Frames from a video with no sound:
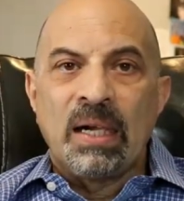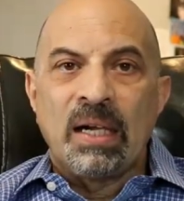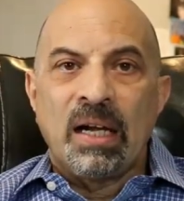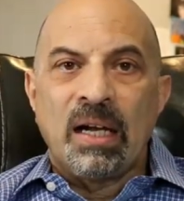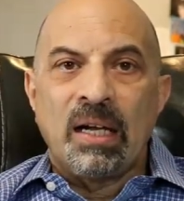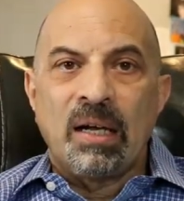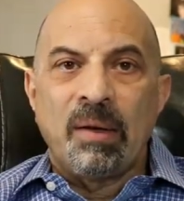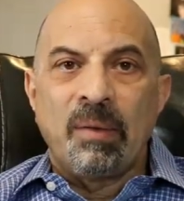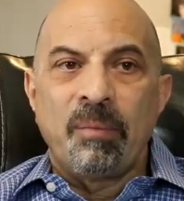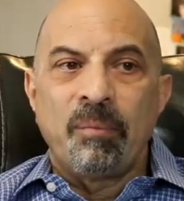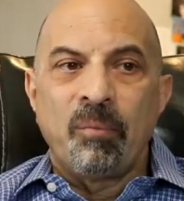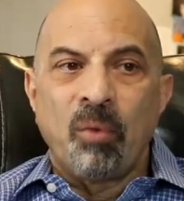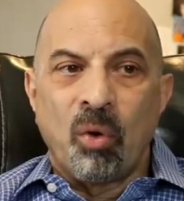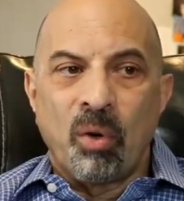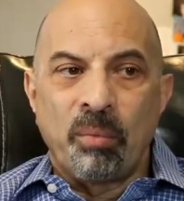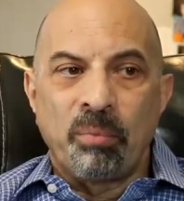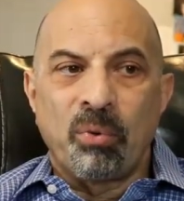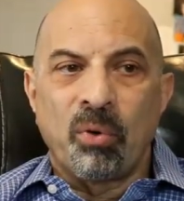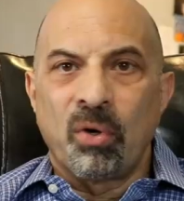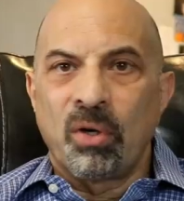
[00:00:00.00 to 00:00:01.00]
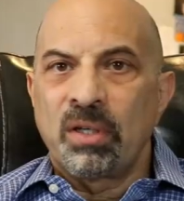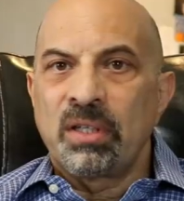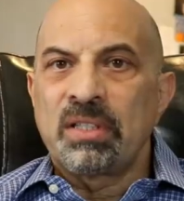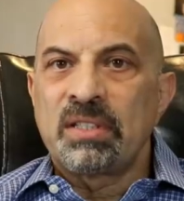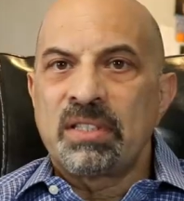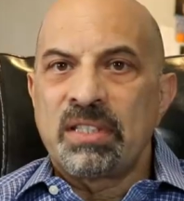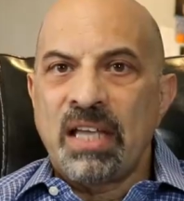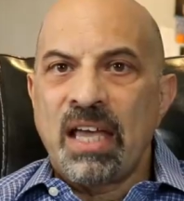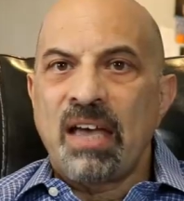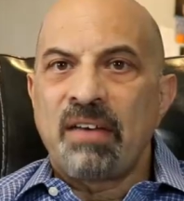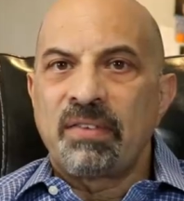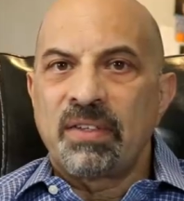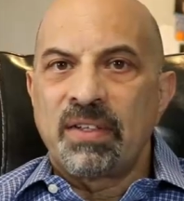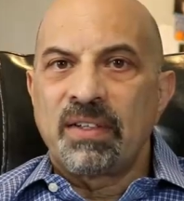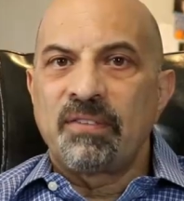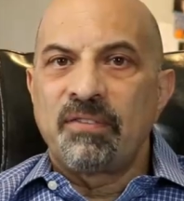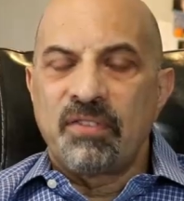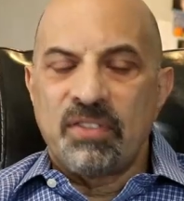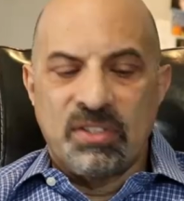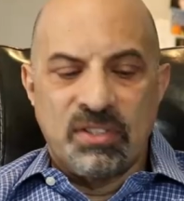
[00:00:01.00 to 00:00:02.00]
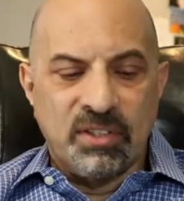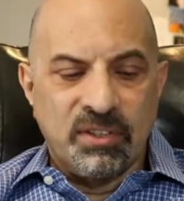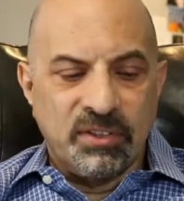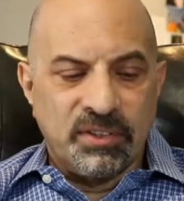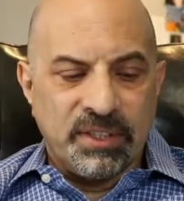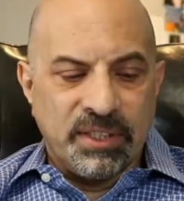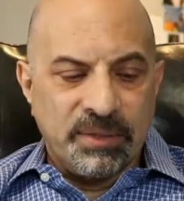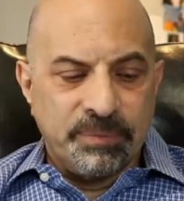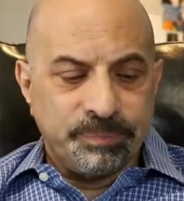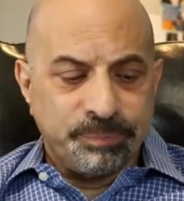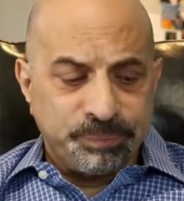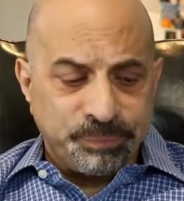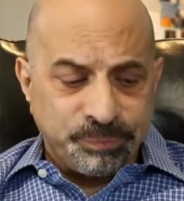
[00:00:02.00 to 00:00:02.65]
More important is to have a good facility.